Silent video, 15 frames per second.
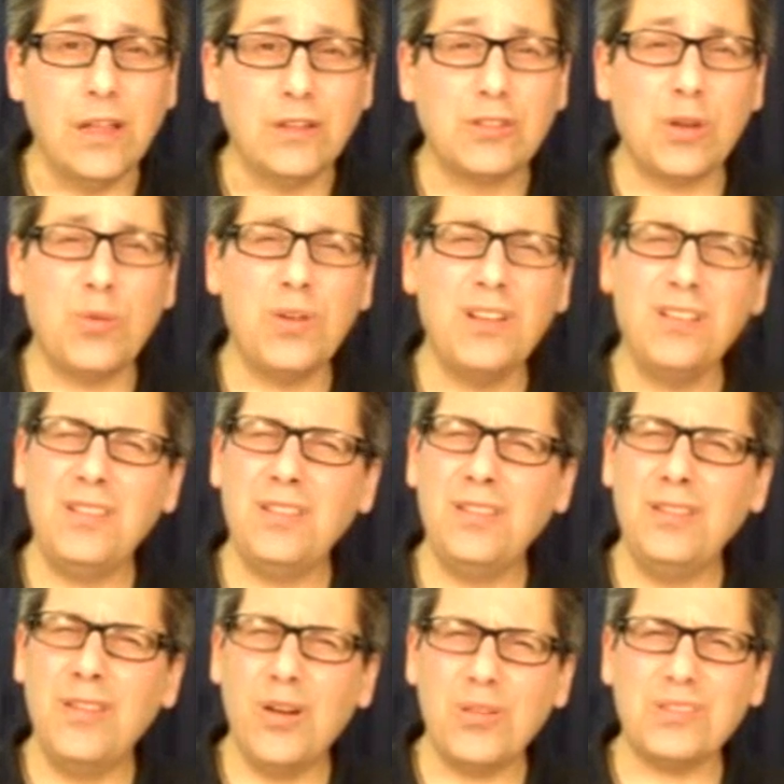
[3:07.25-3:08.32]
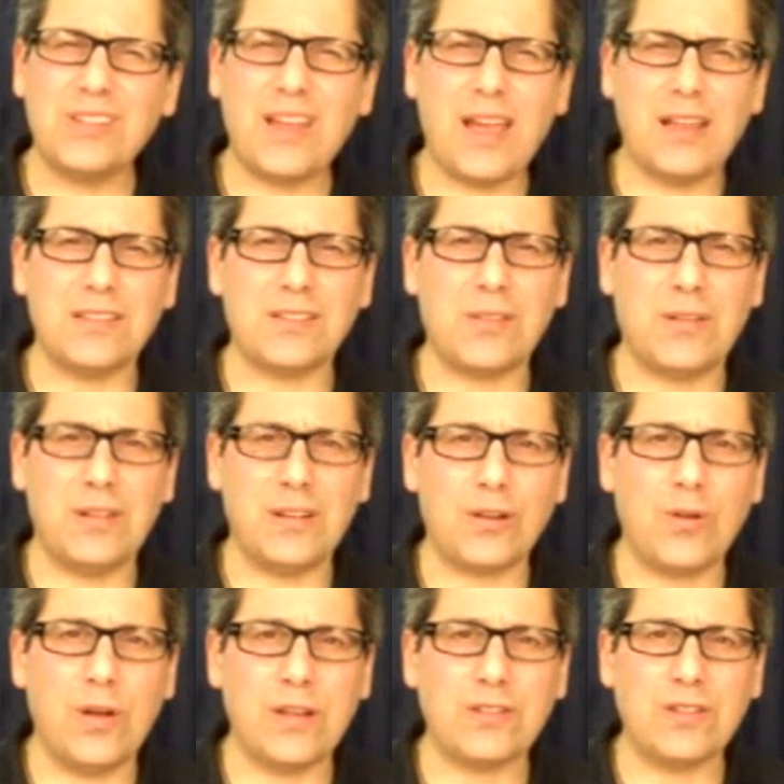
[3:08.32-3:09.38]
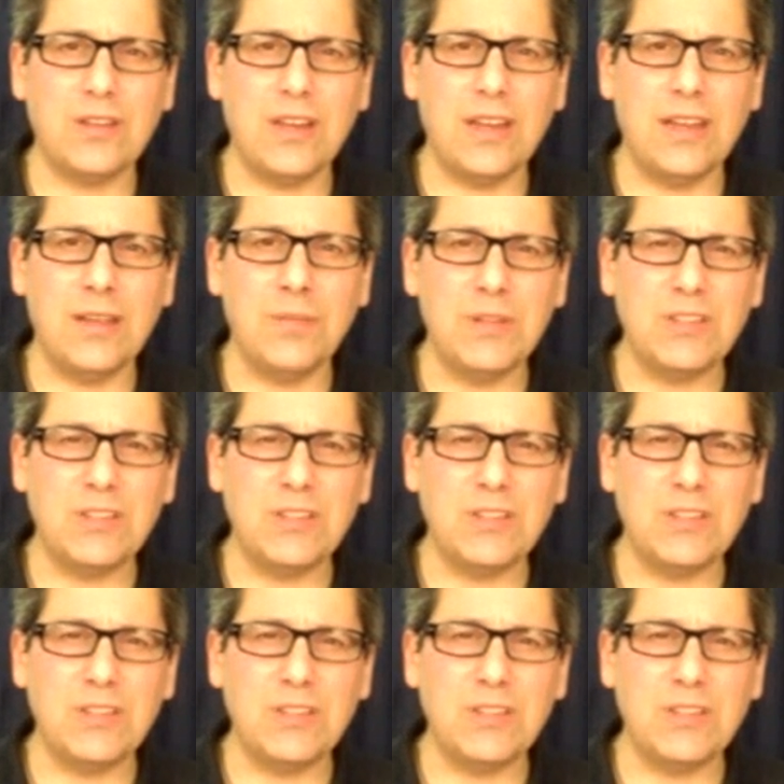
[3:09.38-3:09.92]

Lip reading: So when those guys started questioning him,